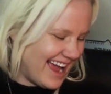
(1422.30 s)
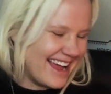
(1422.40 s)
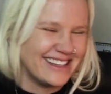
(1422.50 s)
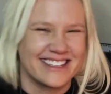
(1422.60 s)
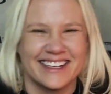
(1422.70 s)

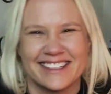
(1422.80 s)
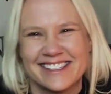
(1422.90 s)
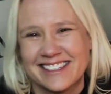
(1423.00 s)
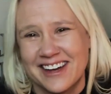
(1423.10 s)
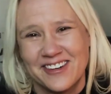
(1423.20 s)
I
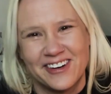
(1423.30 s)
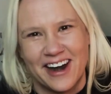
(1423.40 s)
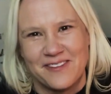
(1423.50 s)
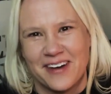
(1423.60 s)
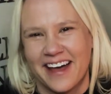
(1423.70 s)
just don't
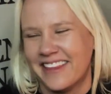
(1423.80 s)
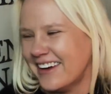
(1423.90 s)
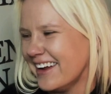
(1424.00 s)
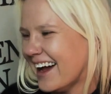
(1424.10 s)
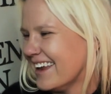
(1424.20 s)
want him on
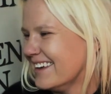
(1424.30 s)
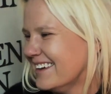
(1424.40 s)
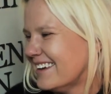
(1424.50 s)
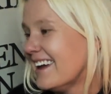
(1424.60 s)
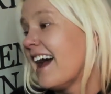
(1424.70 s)
there yet.
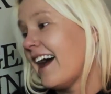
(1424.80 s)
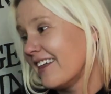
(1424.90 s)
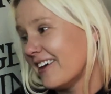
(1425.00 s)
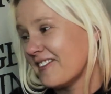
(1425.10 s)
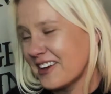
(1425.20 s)
I
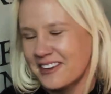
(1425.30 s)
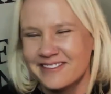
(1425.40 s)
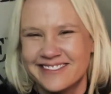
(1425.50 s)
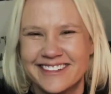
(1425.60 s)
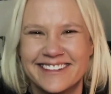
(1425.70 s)
love
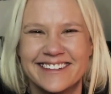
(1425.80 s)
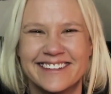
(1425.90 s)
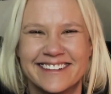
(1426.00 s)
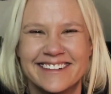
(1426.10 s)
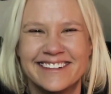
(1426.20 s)
you.